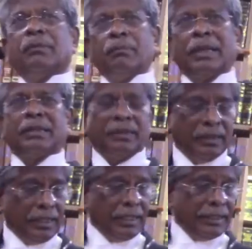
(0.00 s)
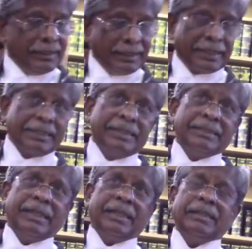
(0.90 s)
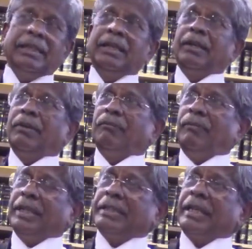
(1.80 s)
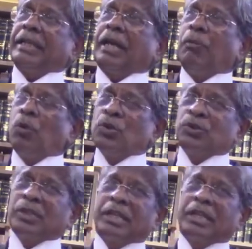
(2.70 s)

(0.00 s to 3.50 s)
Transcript: But section says whether it amounts to